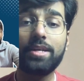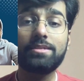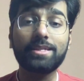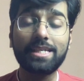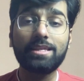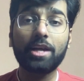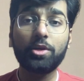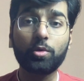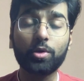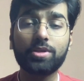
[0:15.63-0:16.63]
friends, these are
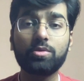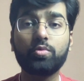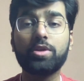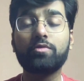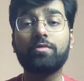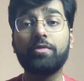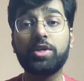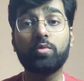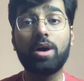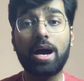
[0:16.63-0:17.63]
the questions which,
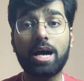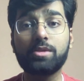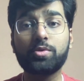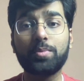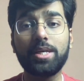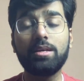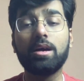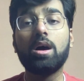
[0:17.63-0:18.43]
which were asked to me